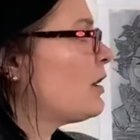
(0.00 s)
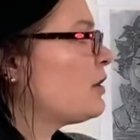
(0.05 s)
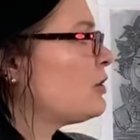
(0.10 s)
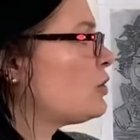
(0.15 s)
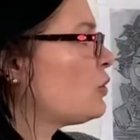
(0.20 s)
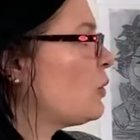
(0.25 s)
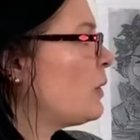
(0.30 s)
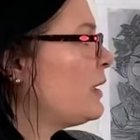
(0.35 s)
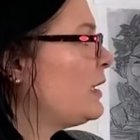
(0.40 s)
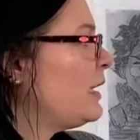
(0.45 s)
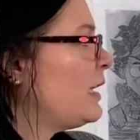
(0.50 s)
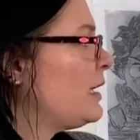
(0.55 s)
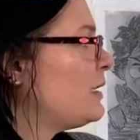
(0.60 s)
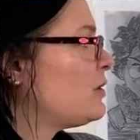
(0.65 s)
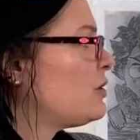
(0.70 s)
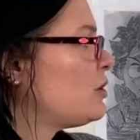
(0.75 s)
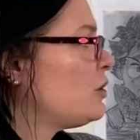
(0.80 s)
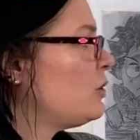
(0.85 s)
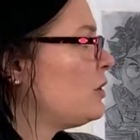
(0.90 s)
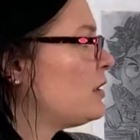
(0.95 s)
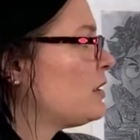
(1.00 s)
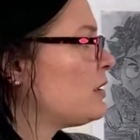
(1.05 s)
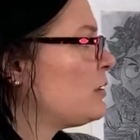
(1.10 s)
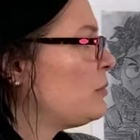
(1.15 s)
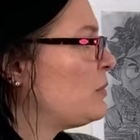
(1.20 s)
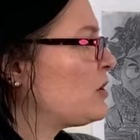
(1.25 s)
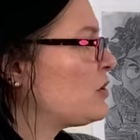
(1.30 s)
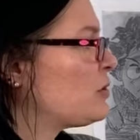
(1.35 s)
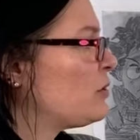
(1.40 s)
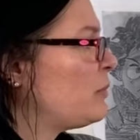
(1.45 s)
are 28 students
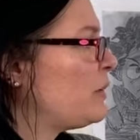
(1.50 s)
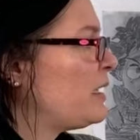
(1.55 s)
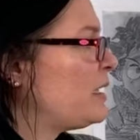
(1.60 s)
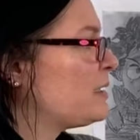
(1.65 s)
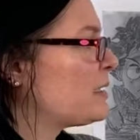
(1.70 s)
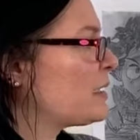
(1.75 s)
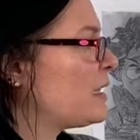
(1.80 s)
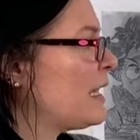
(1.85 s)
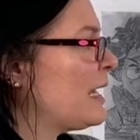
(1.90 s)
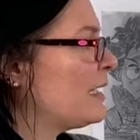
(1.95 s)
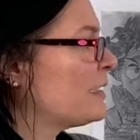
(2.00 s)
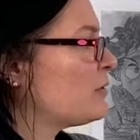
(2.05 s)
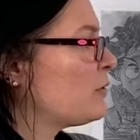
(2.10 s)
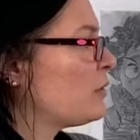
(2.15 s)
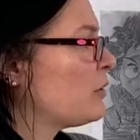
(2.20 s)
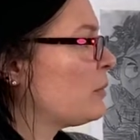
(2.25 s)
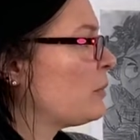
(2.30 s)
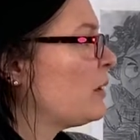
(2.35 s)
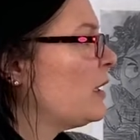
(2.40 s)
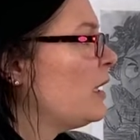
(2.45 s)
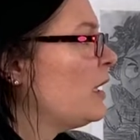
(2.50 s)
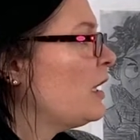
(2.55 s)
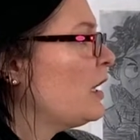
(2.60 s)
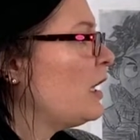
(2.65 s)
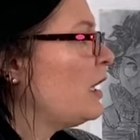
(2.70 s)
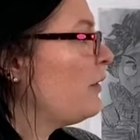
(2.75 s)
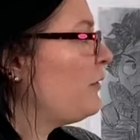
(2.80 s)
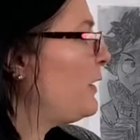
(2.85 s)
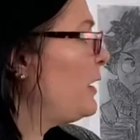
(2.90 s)
in Mr. B's classroom. If